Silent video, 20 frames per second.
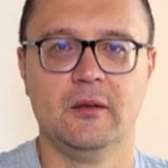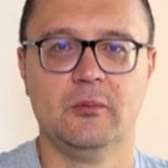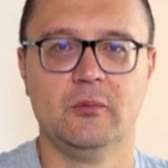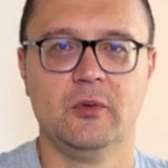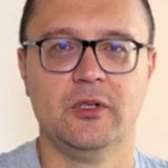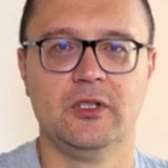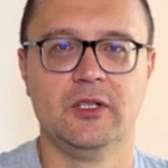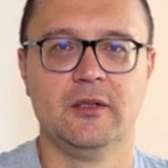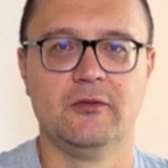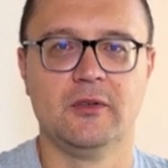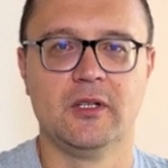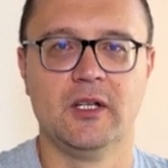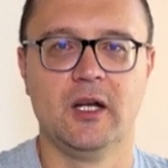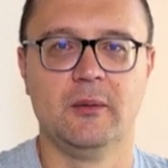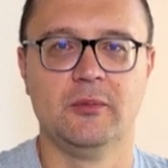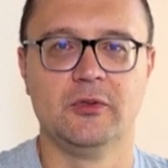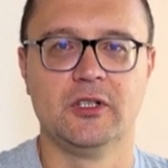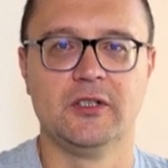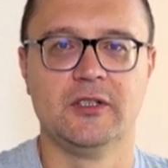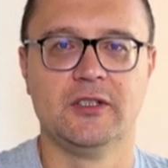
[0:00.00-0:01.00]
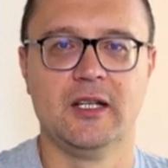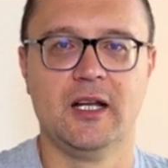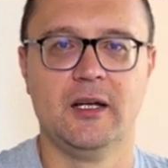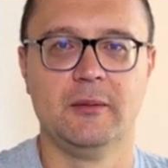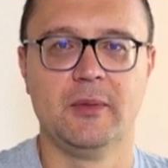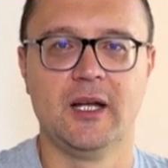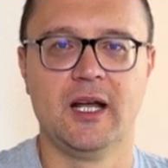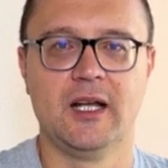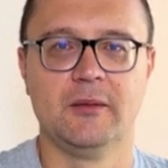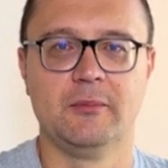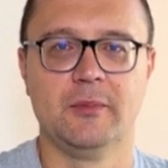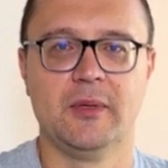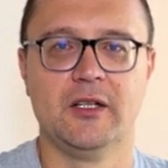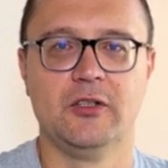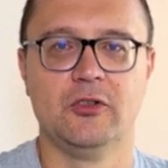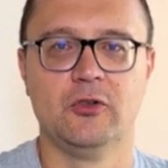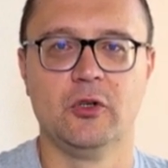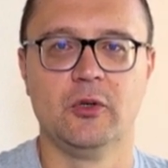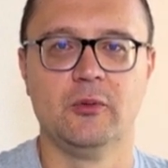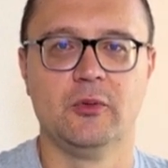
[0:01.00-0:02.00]
with different options like packed
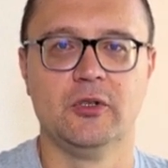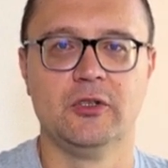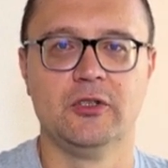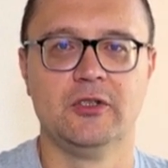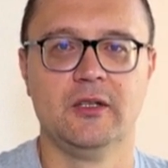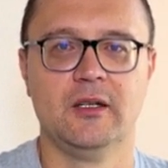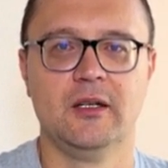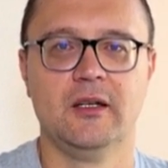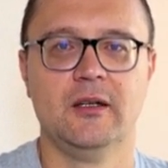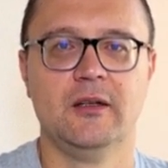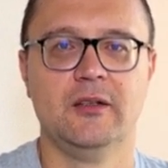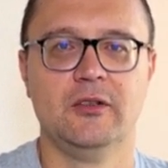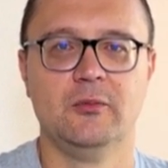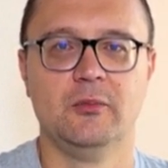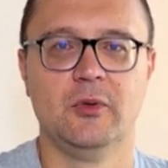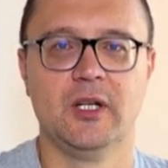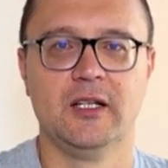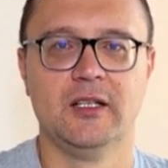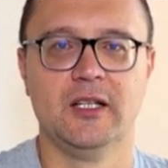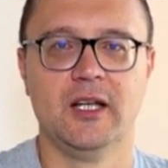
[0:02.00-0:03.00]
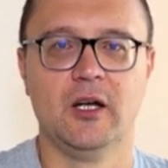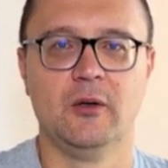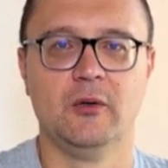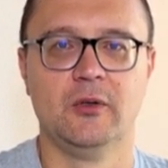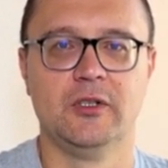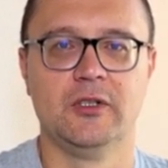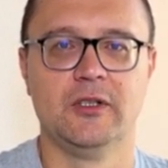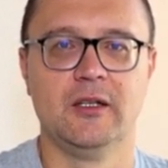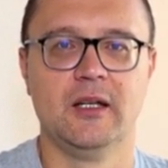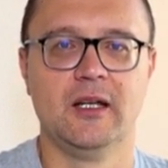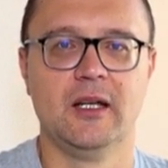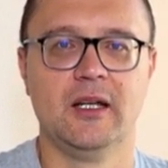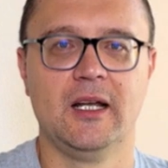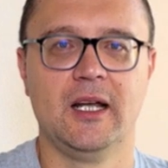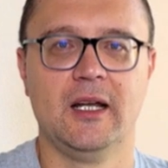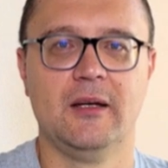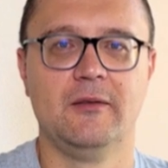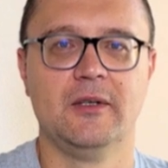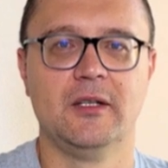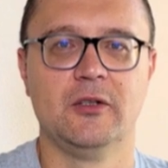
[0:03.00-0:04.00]
bed scrubbers, spray towers,
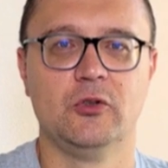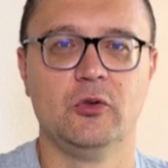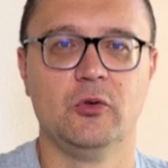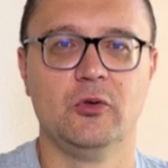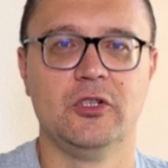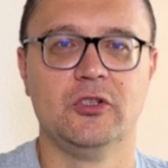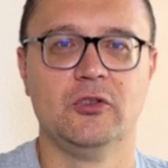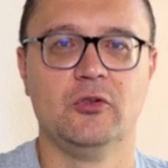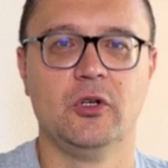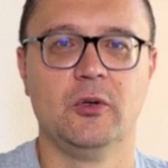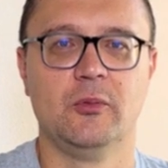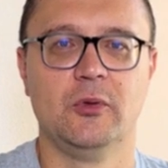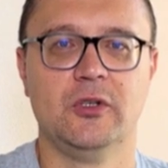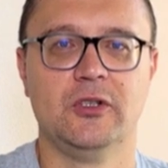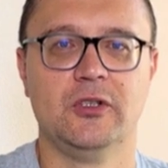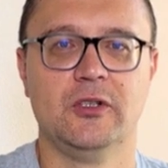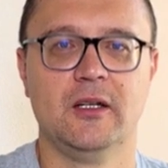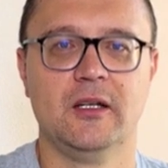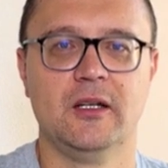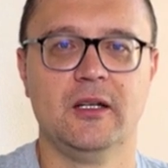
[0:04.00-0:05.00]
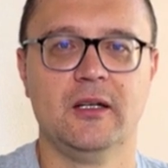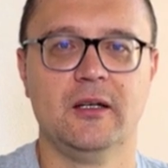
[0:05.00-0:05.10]
and Venturi scrubbers,